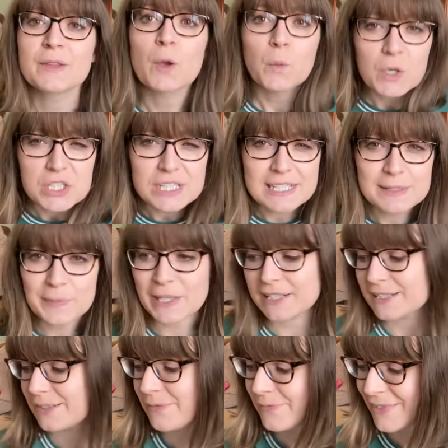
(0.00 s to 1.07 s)
Watch this
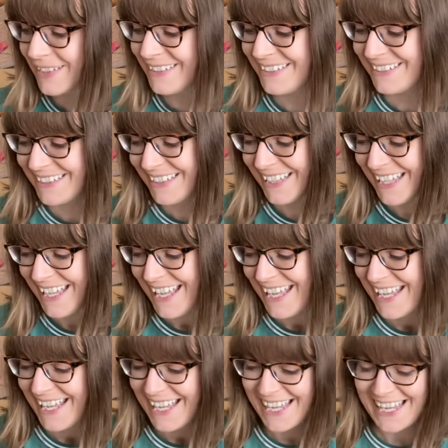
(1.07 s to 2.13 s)
space.
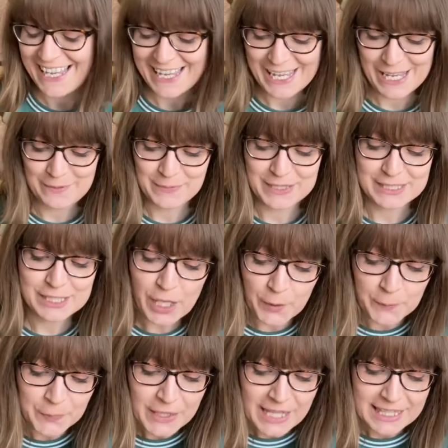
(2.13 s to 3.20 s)
So
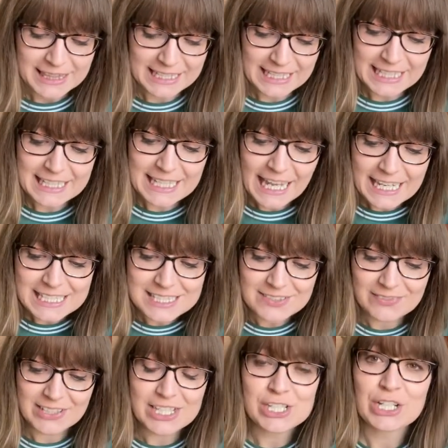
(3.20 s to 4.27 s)
the next
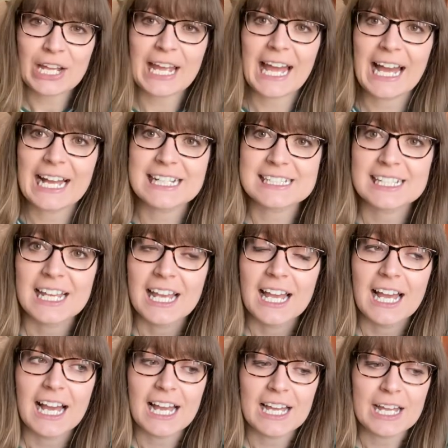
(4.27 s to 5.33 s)
finish I had,
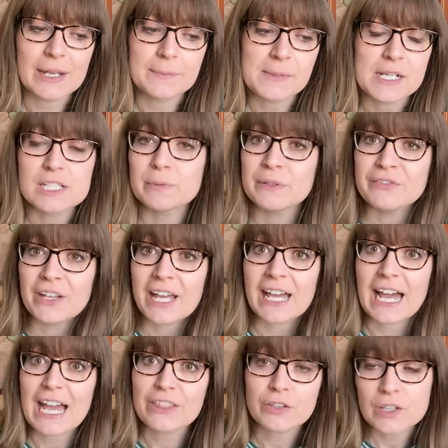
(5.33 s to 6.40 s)
to be fair,
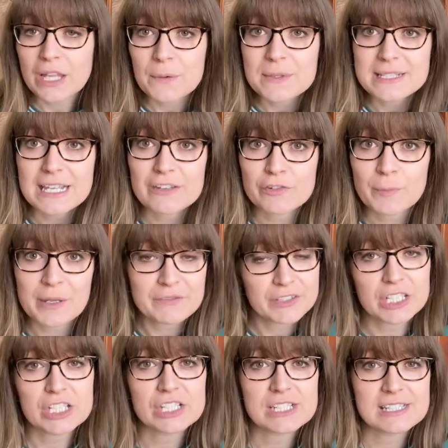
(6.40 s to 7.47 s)
I thought that was it for my
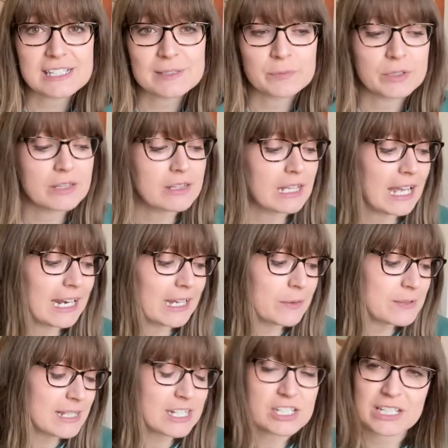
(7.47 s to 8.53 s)
finishes this month, and I
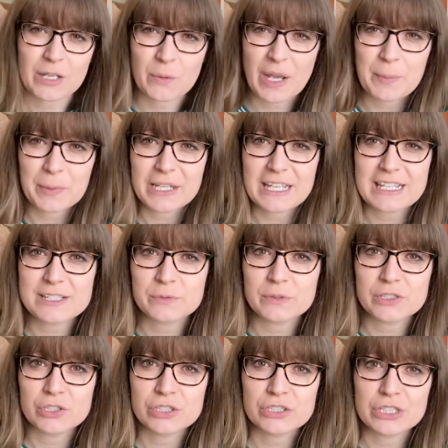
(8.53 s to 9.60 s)
was actually quite pleased with
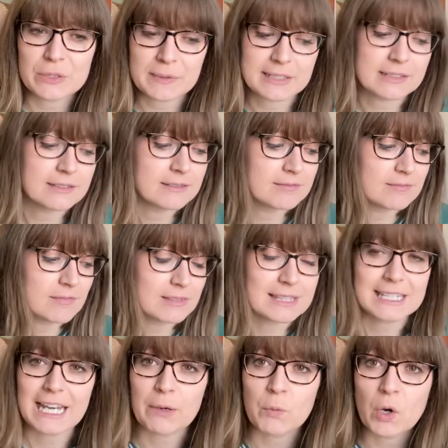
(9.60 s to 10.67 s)
just doing
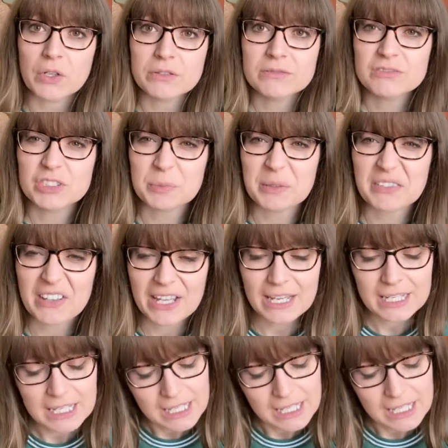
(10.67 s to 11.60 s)
that one, to be fair.